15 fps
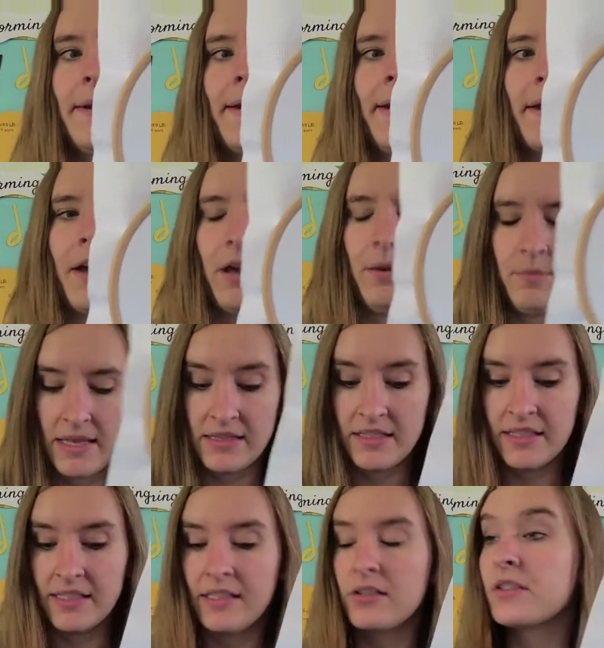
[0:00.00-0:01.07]
and the
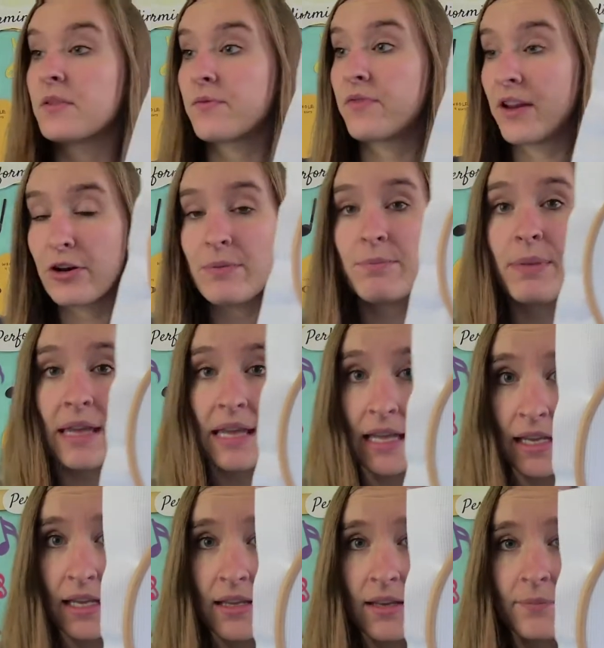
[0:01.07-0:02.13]
needle is very
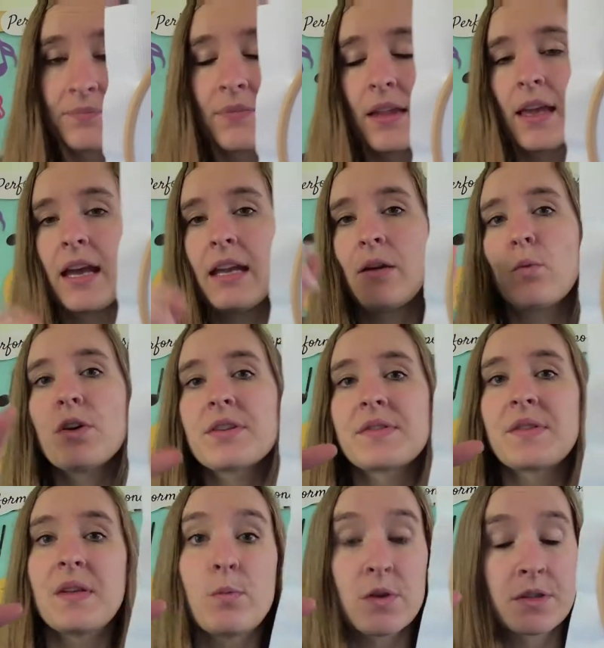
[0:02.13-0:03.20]
big, and it works
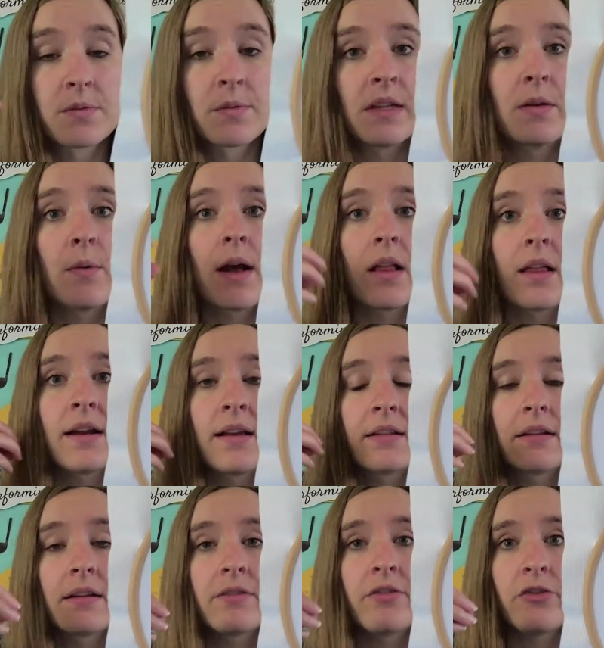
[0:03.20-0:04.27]
really well. And I
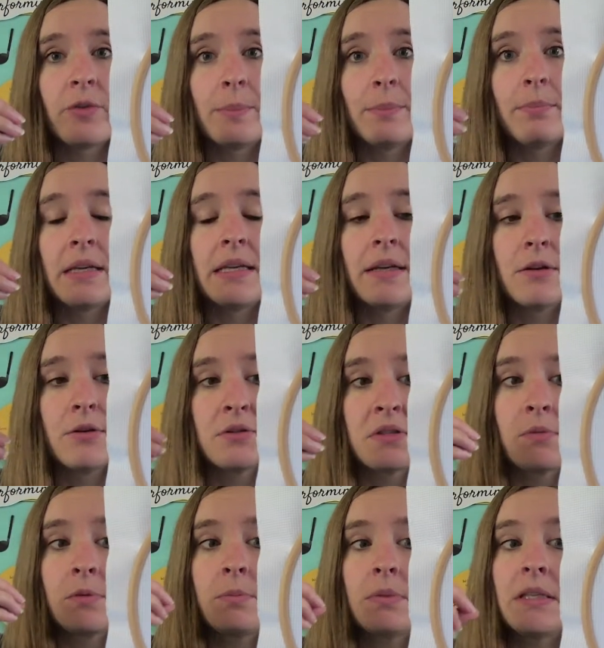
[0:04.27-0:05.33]
think for beginners it
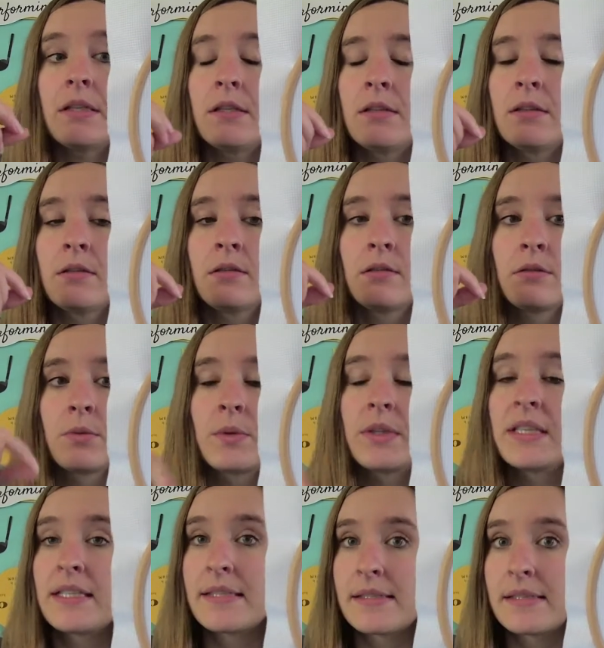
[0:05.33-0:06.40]
would be really
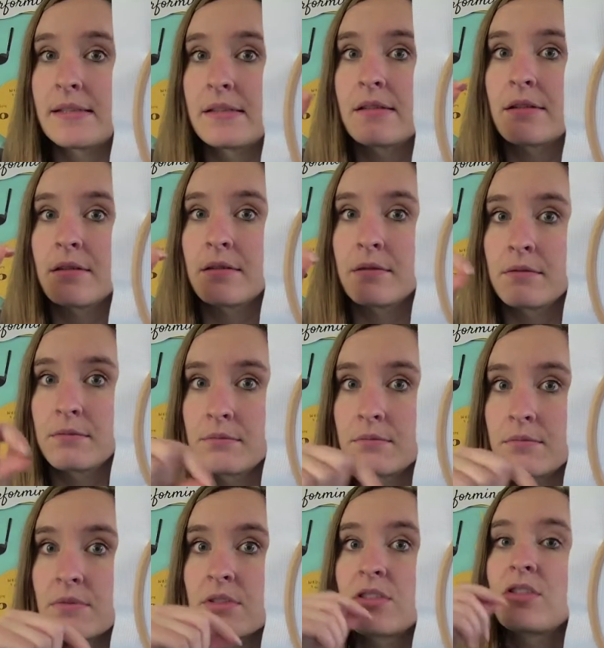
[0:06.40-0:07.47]
easy
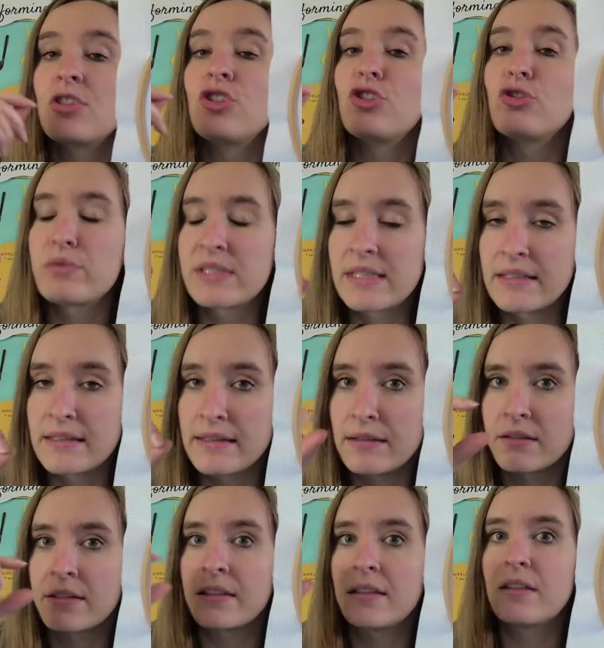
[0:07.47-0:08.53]
to use the needle
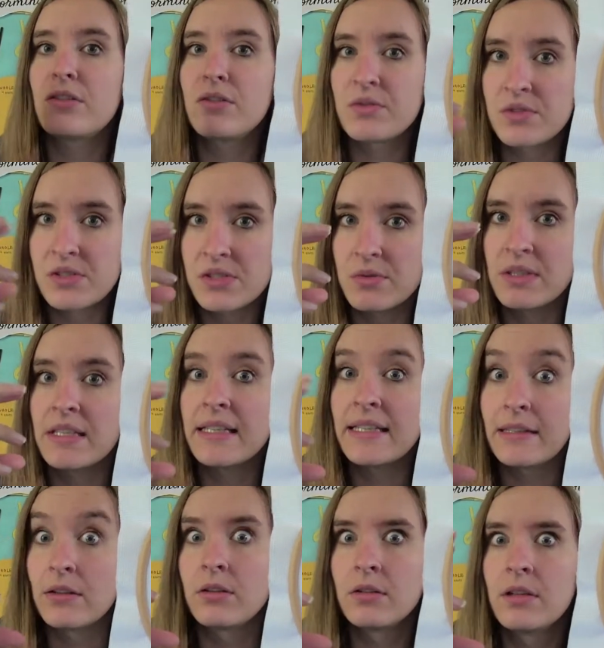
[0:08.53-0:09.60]
and get used to a
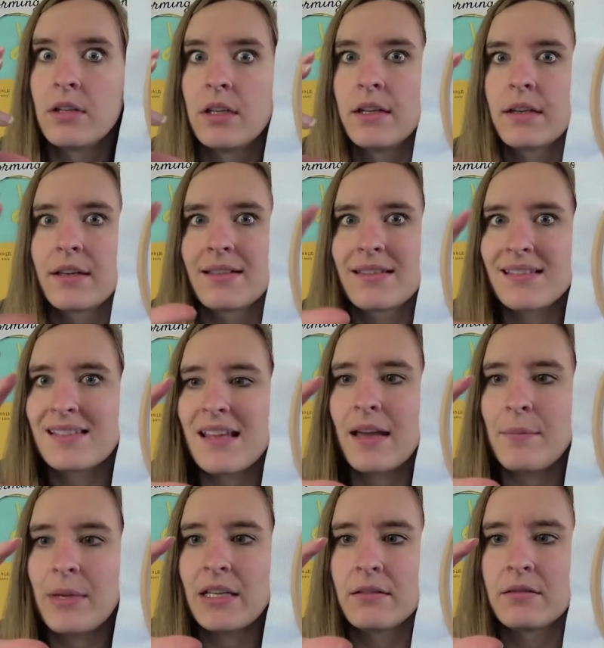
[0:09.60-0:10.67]
needle, because it
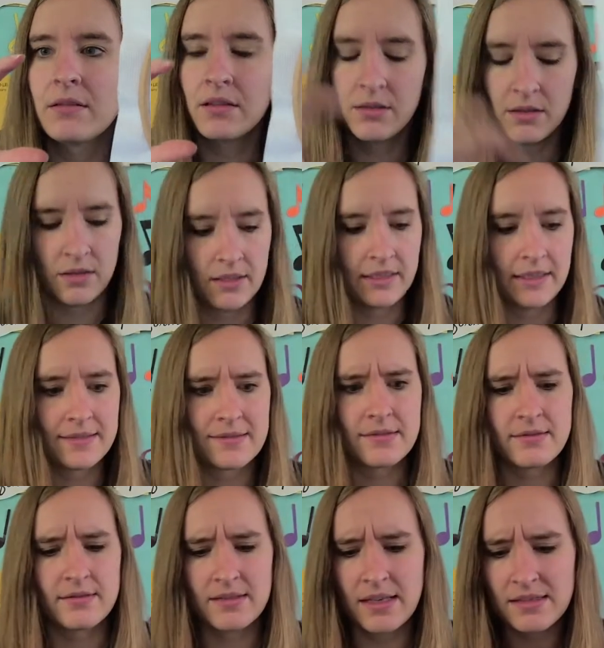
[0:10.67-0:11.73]

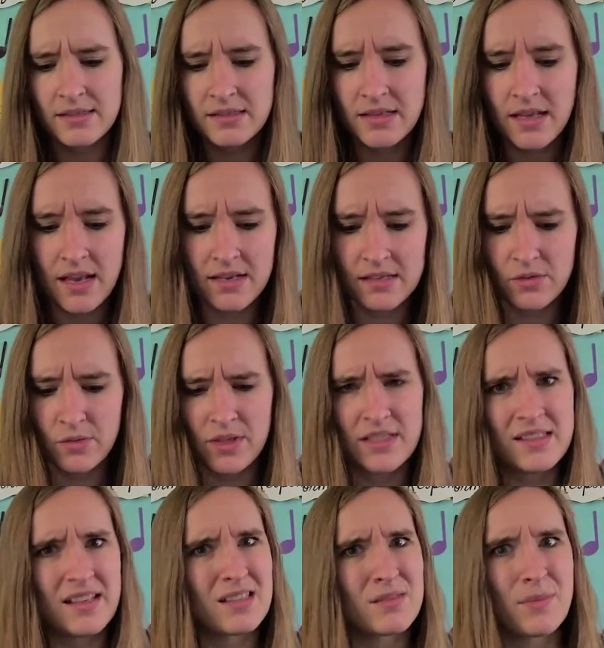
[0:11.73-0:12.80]
says it's size
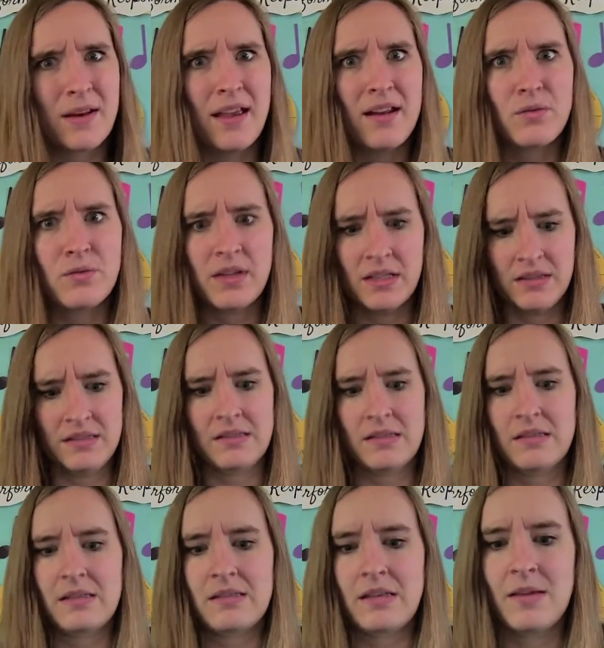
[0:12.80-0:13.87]
26, but I don't think this is a
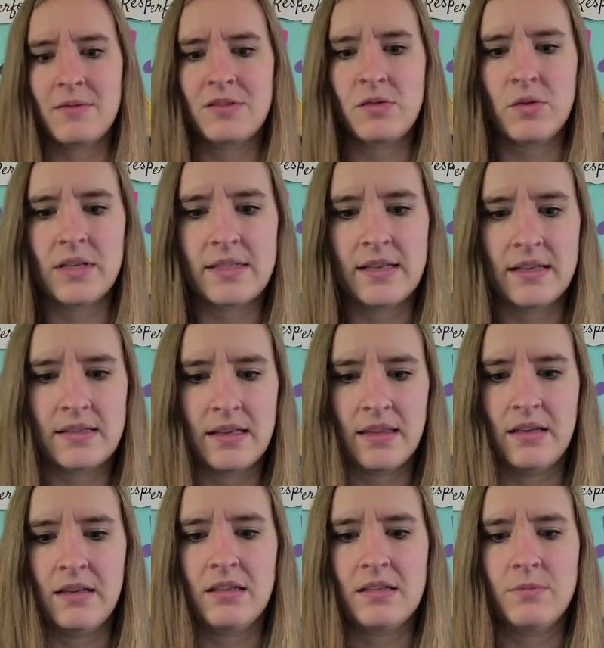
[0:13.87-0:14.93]
size 26. I
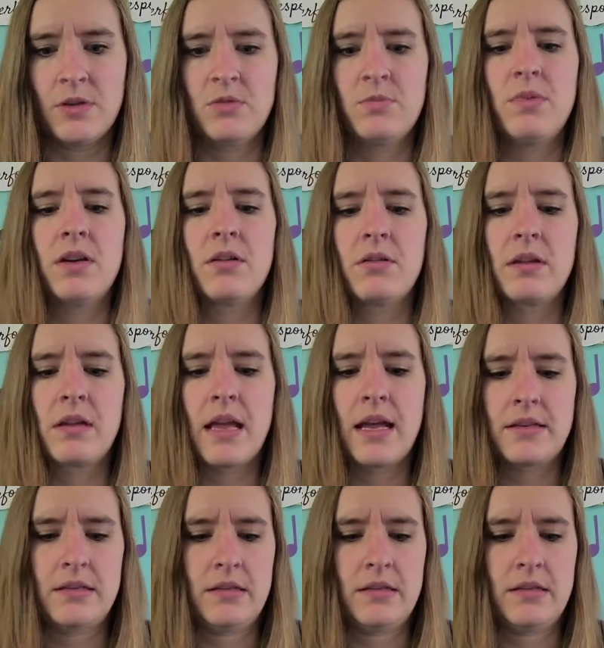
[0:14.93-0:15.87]
think it's much bigger than that.